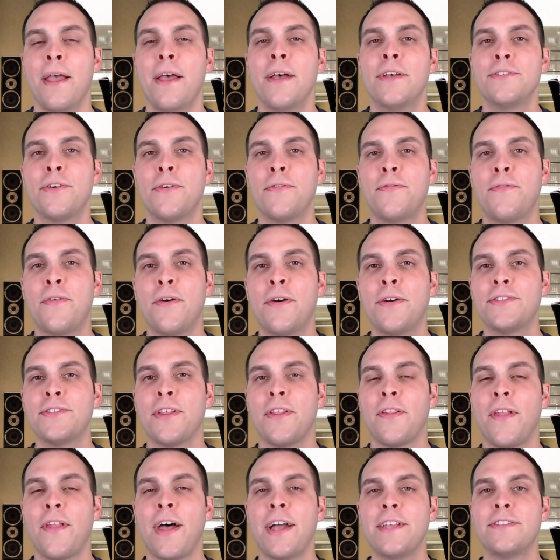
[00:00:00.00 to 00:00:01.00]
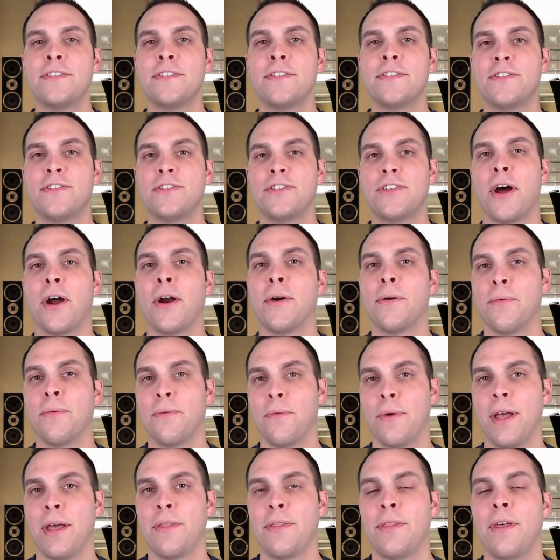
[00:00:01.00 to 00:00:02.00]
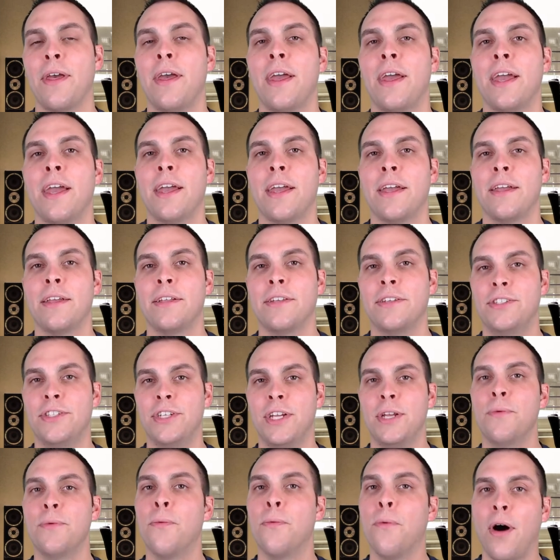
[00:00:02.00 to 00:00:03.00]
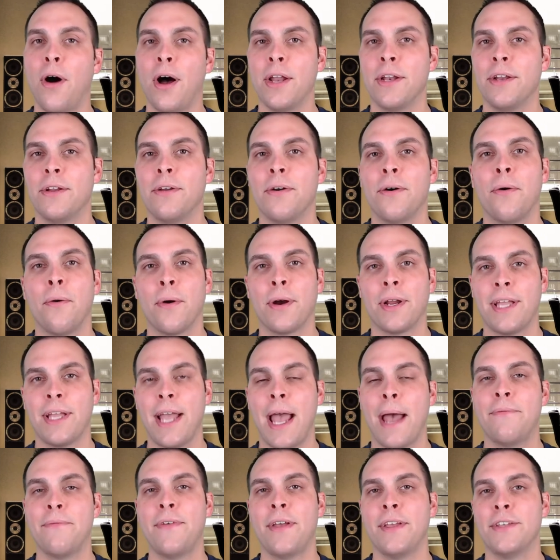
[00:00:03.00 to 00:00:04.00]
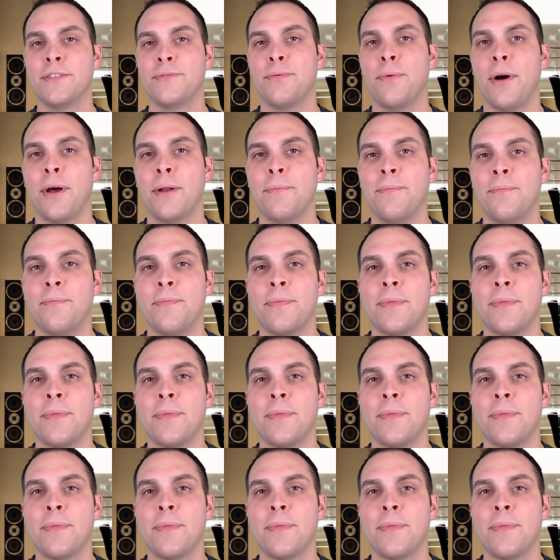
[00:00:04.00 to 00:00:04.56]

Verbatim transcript: So first, let's start with G1, or gap phase 1.